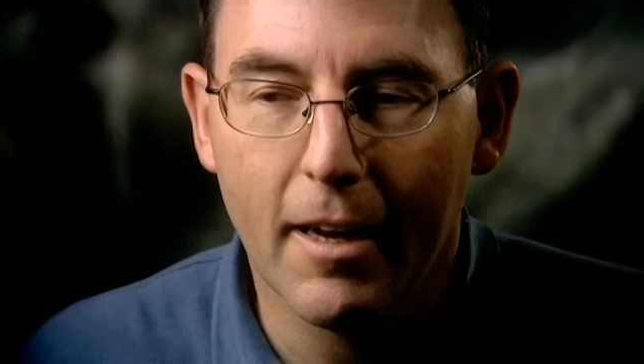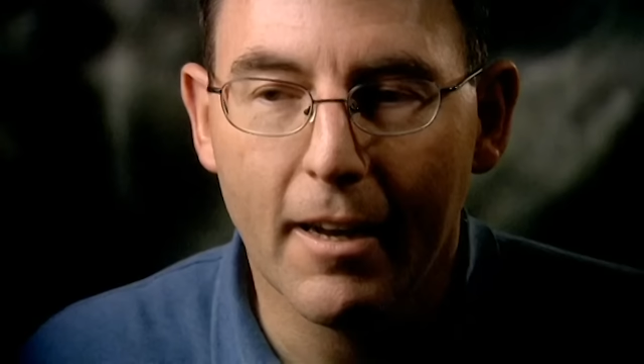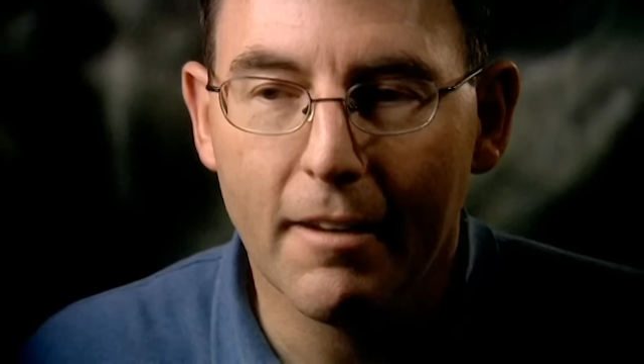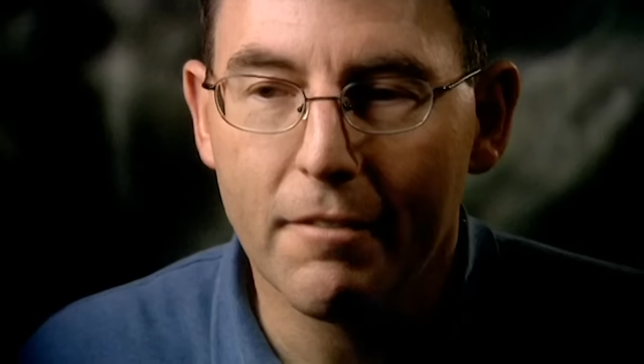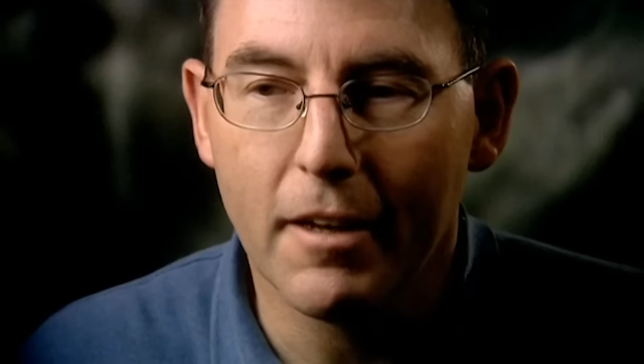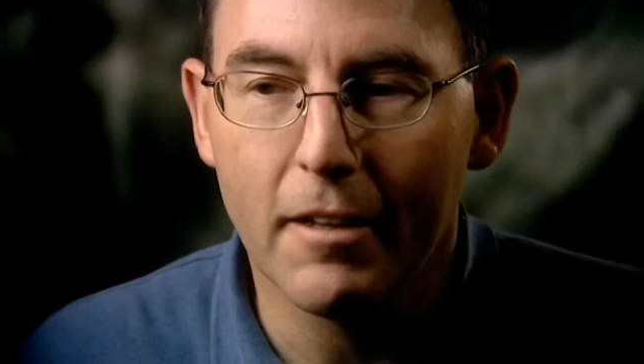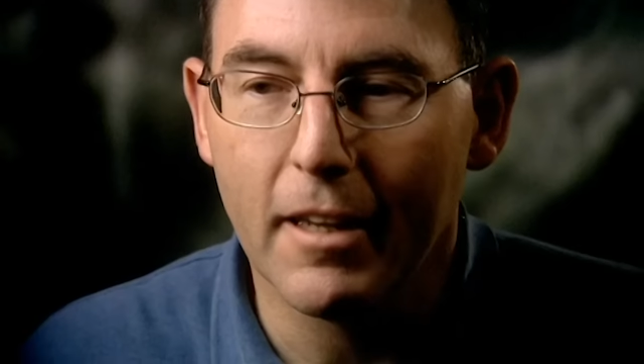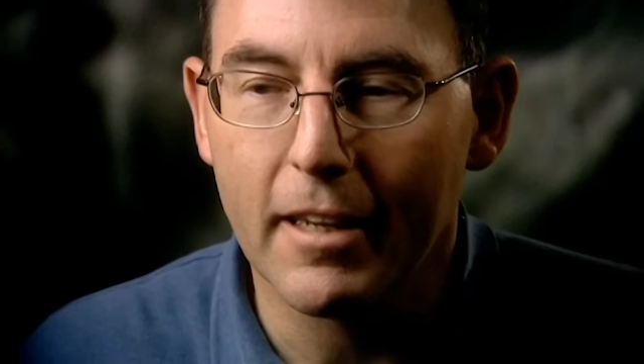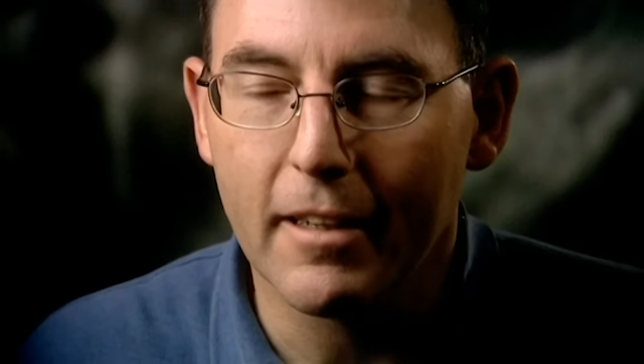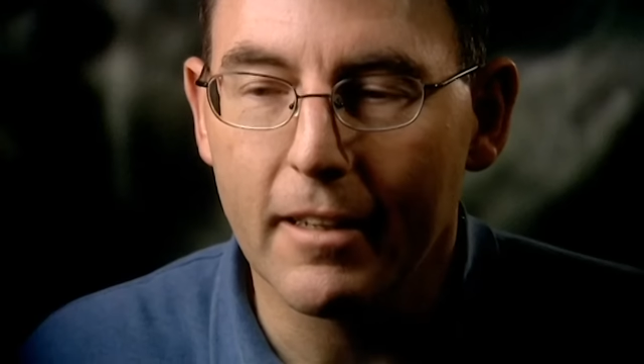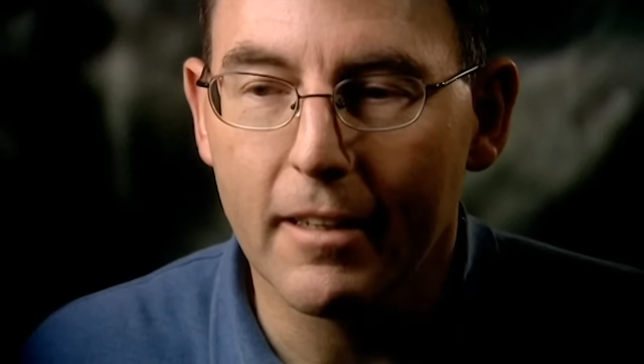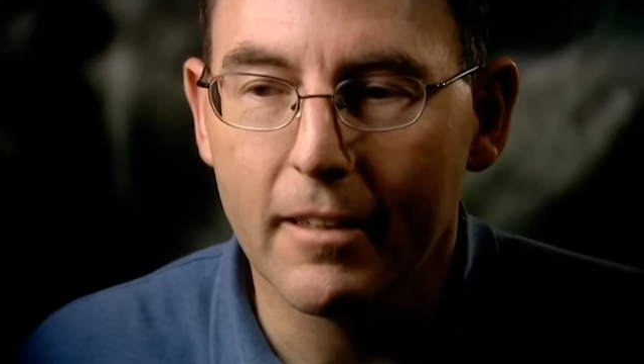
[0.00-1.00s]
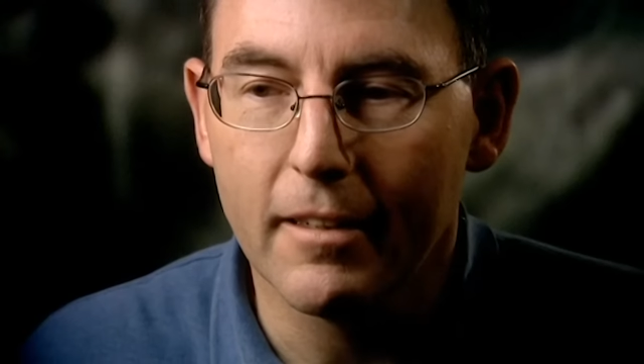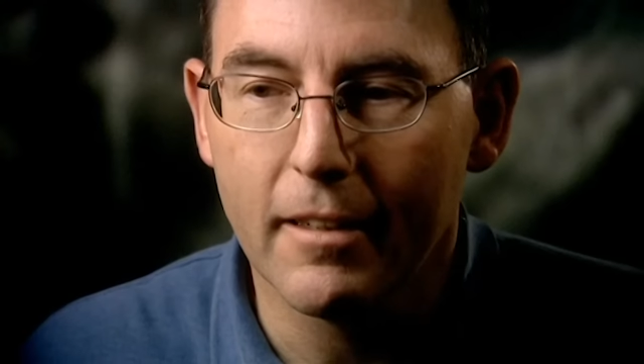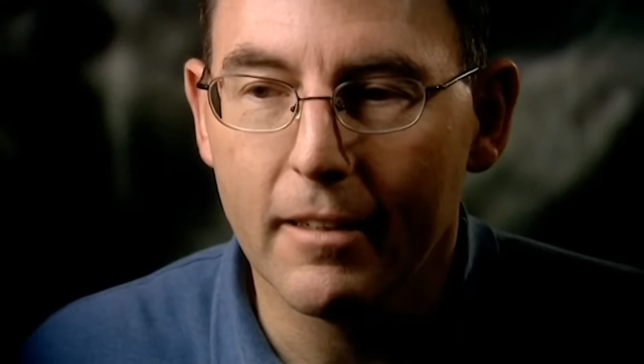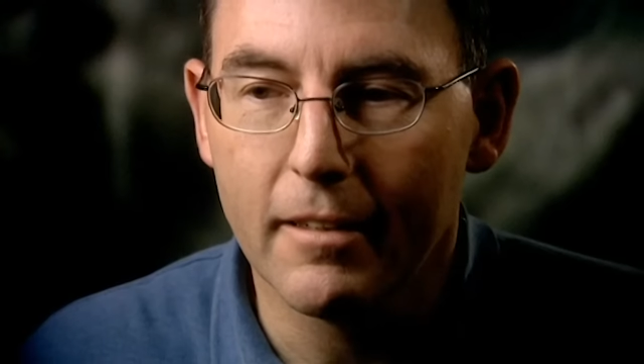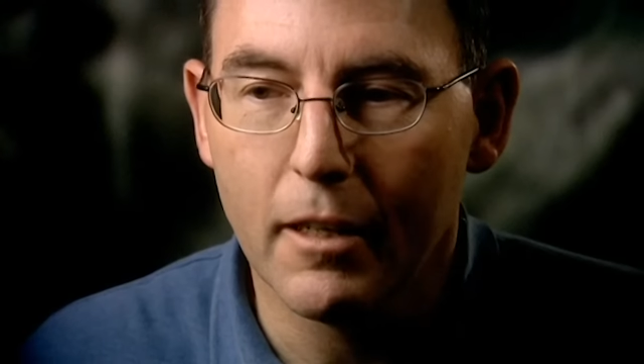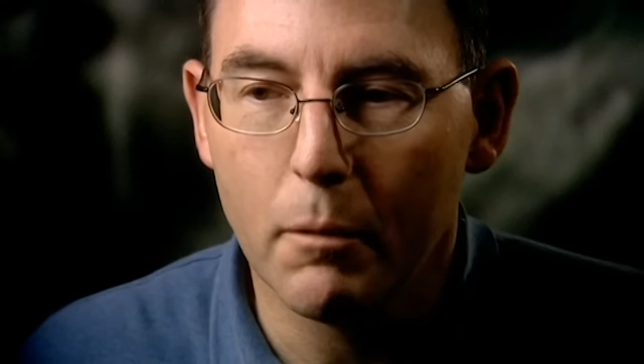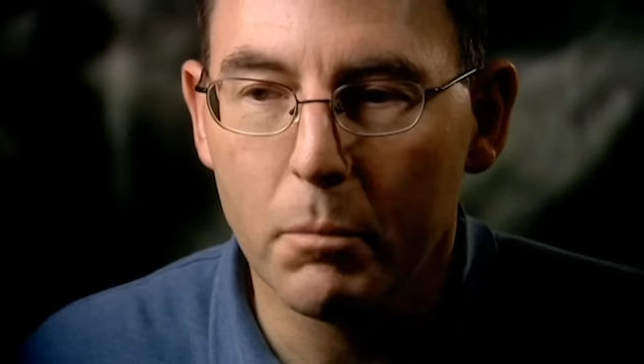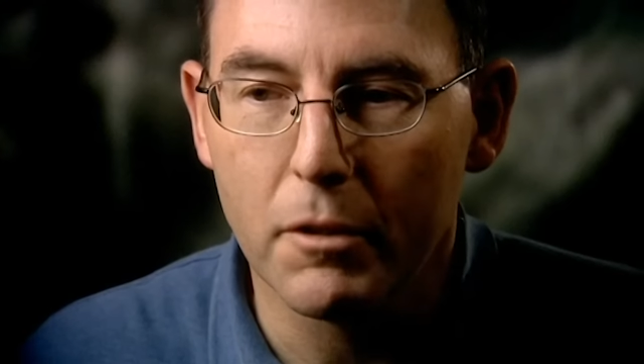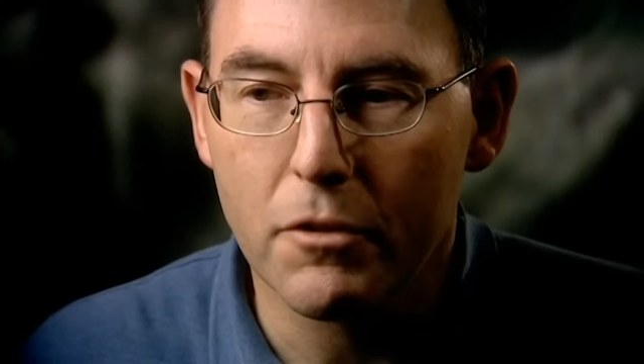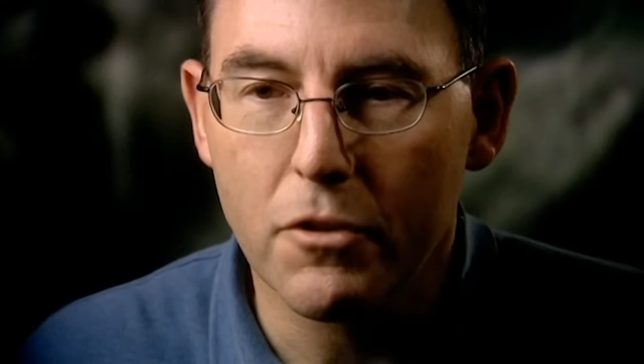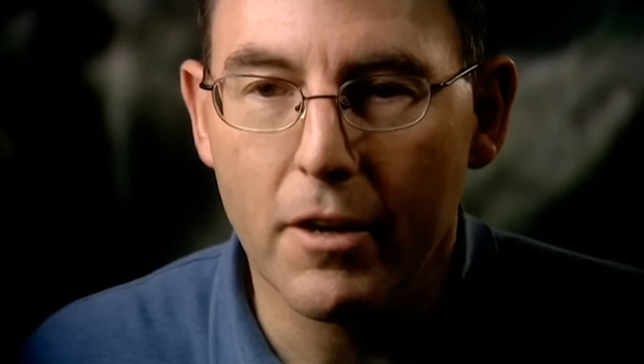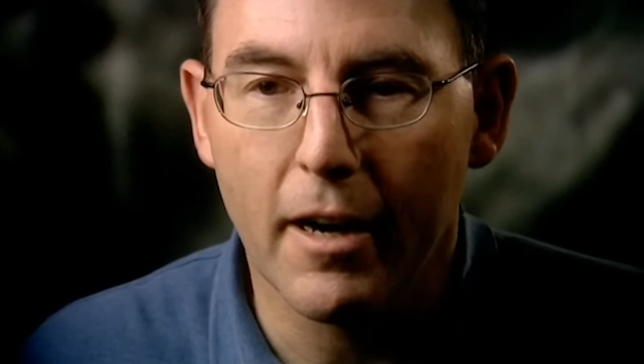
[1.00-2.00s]
I felt like a, a uh,
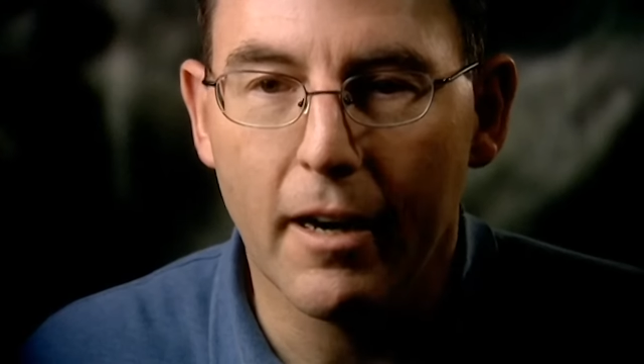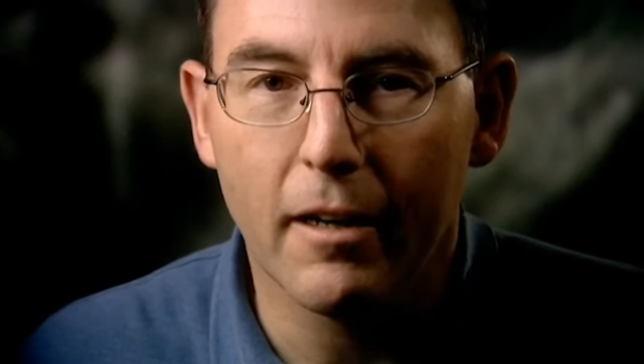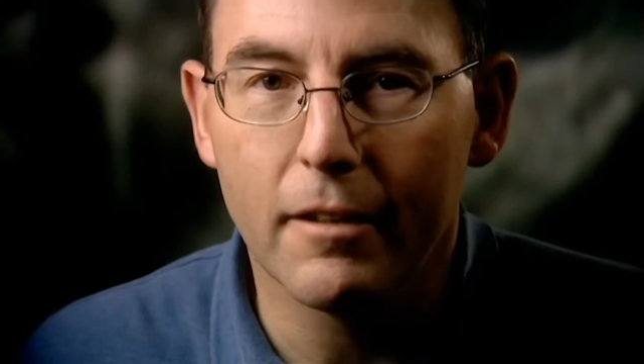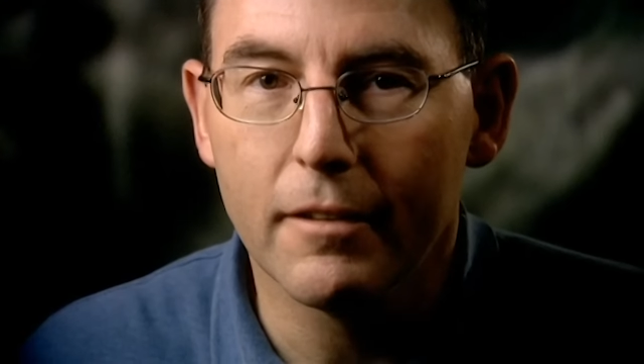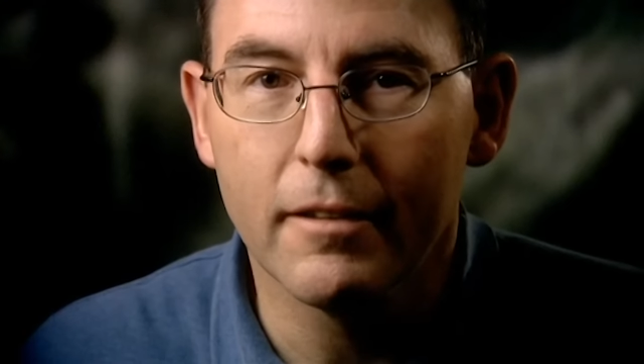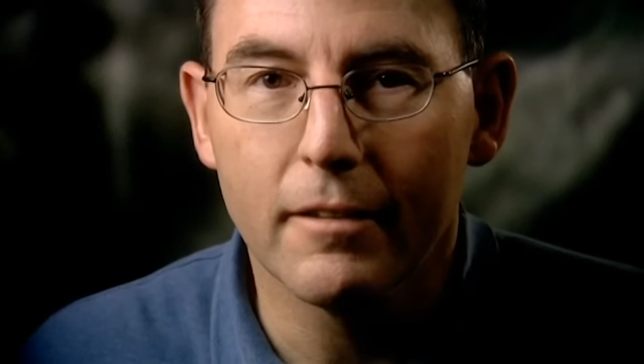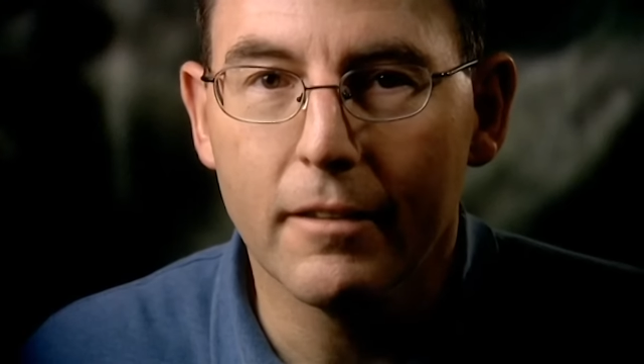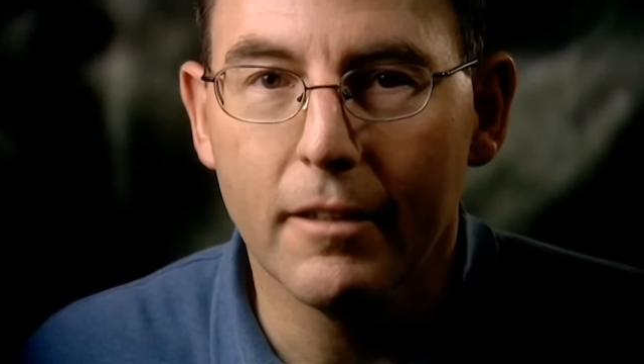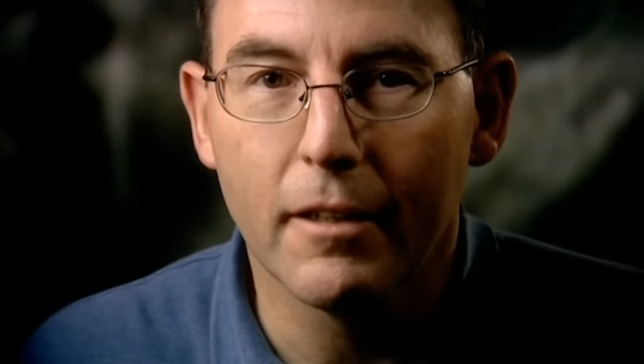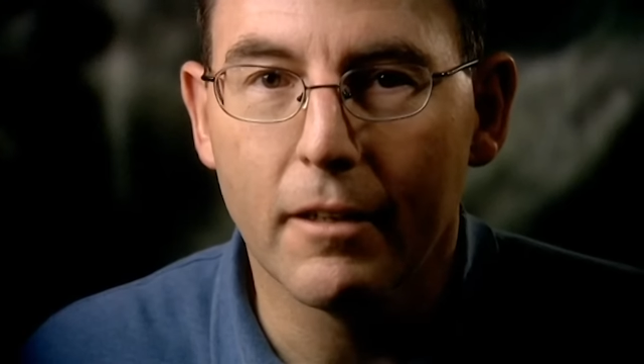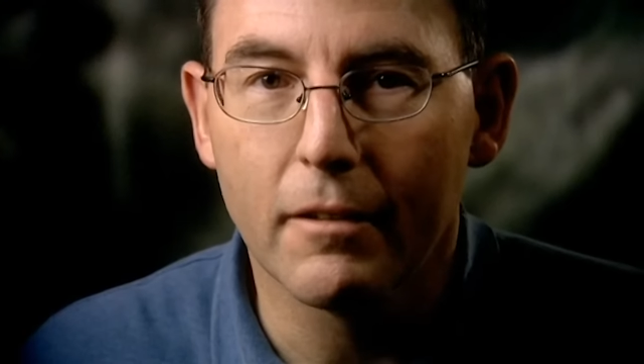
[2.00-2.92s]
helpless child, you